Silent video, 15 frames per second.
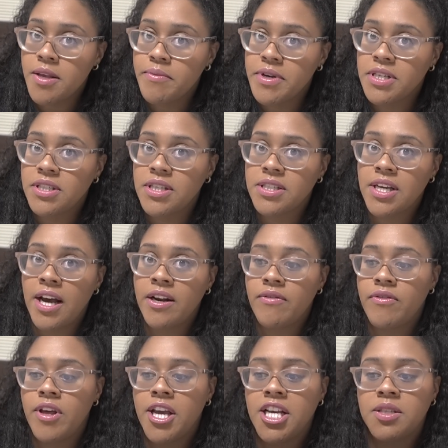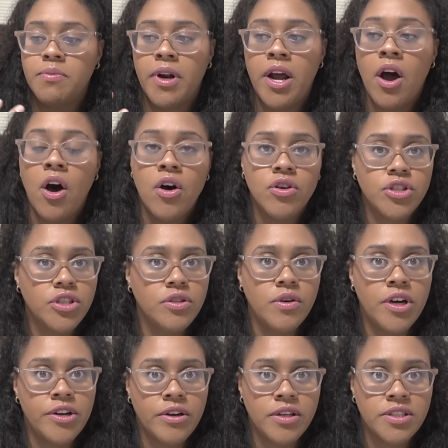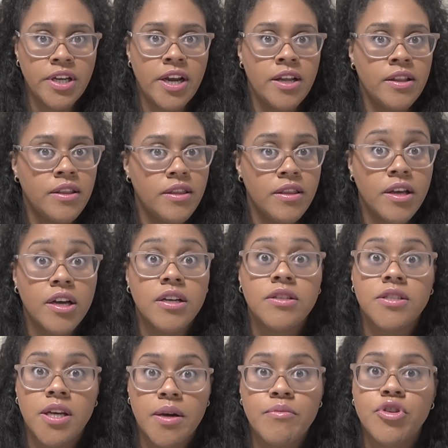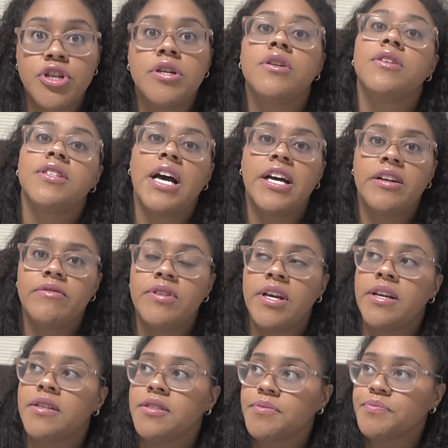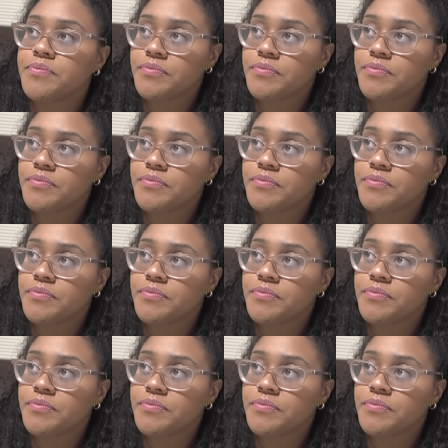the business side of things, but I also understand the consumption side of things.